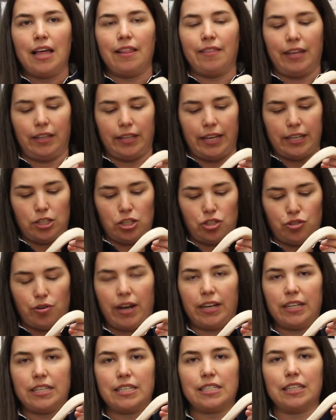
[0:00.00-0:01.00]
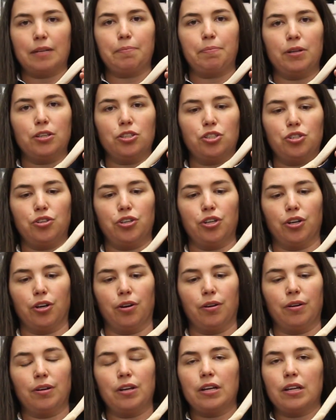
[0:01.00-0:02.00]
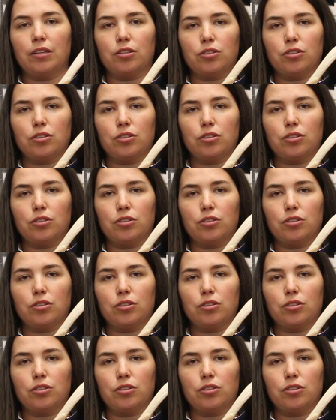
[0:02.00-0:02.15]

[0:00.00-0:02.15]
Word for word: they like to try to slip into your